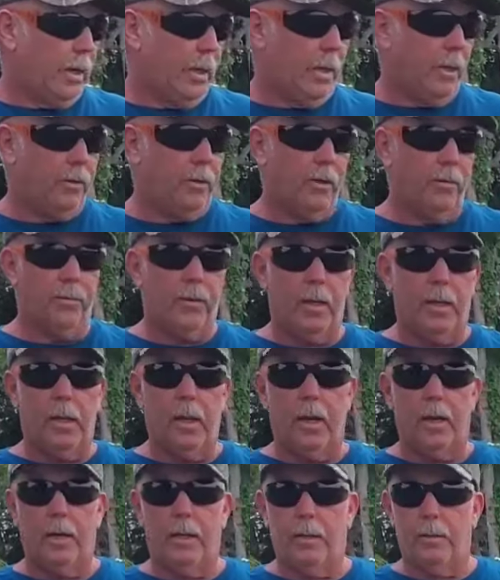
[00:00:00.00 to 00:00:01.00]
is, if they
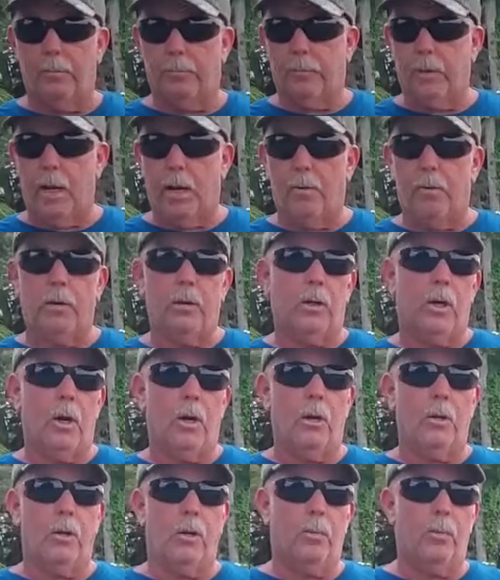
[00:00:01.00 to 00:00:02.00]
got a flower
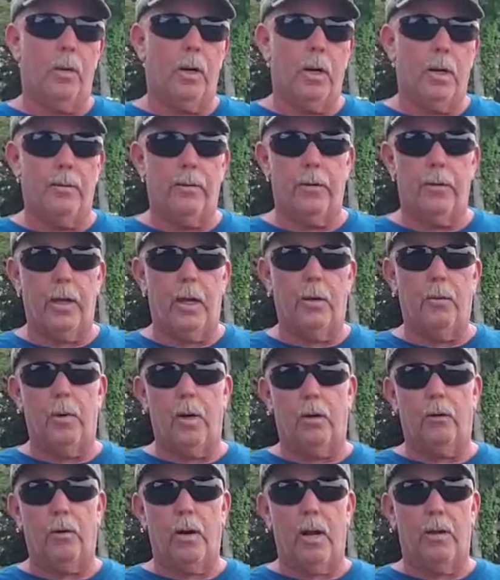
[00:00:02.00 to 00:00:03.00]
garden or whatever, they don't
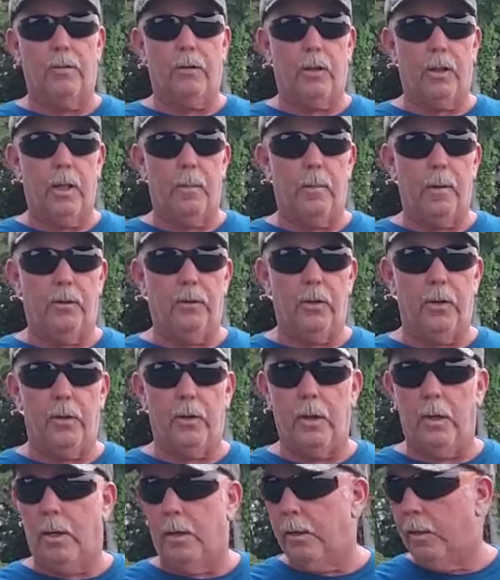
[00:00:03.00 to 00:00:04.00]
want grass clippings in
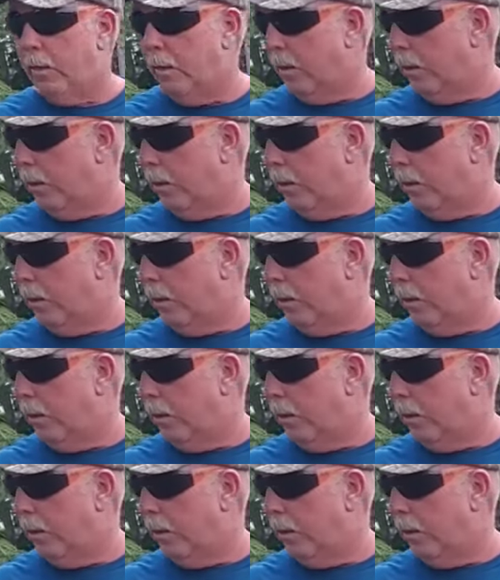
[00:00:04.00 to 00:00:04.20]
there,